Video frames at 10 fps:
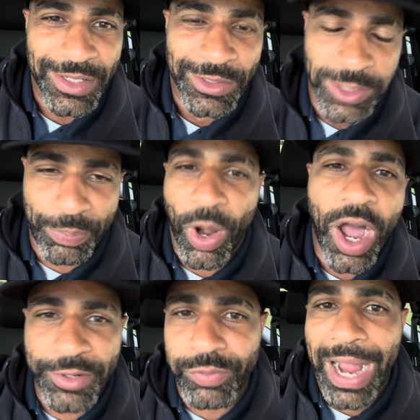
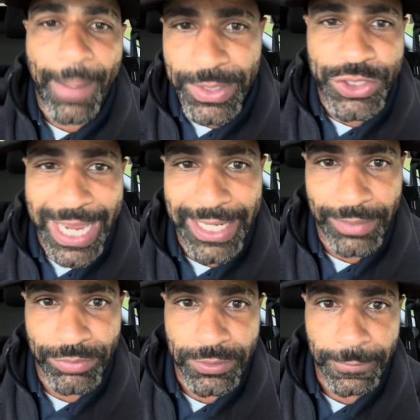LeBron Robin
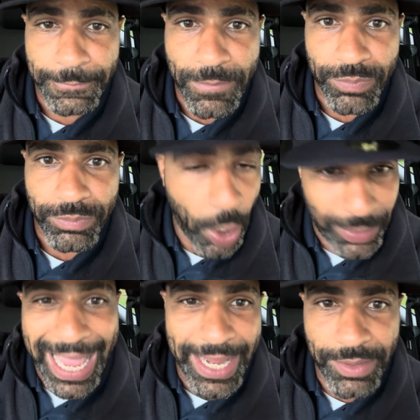James.
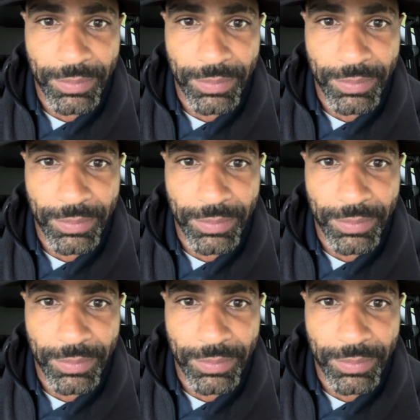Okay?